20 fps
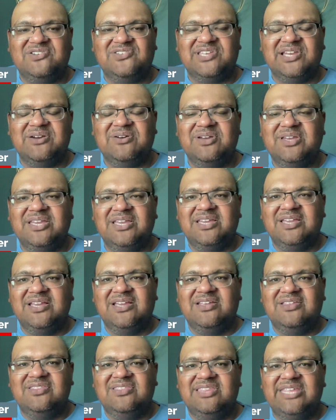So
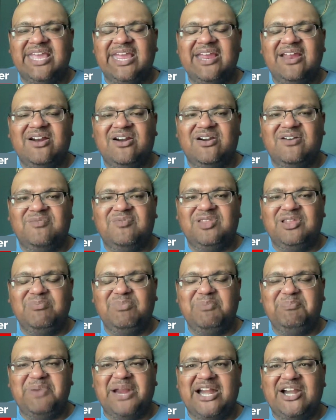they are a little
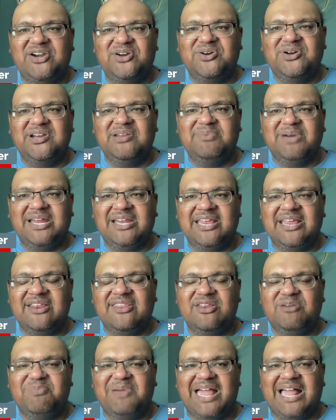bit paranoid about
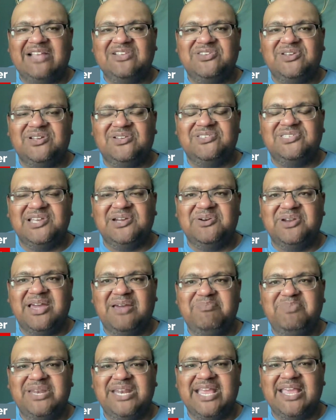getting their backs all sewed
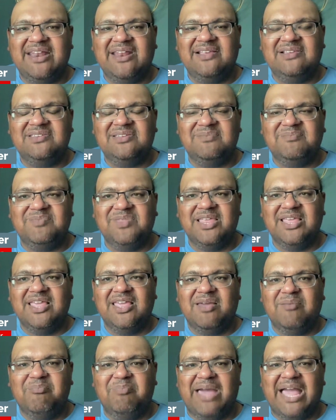up and getting some
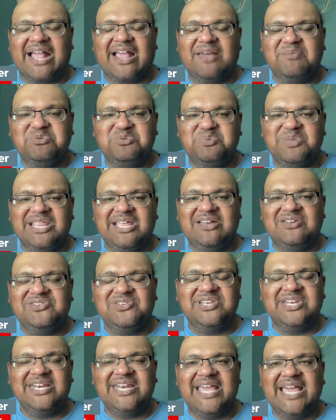backups, but they
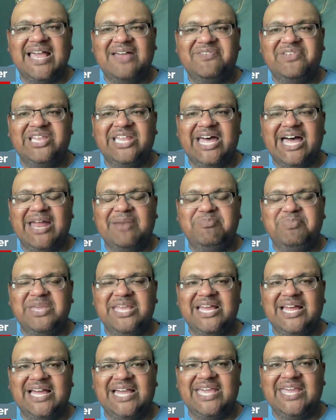also didn't have a lot
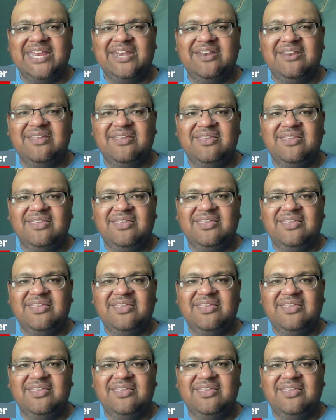behind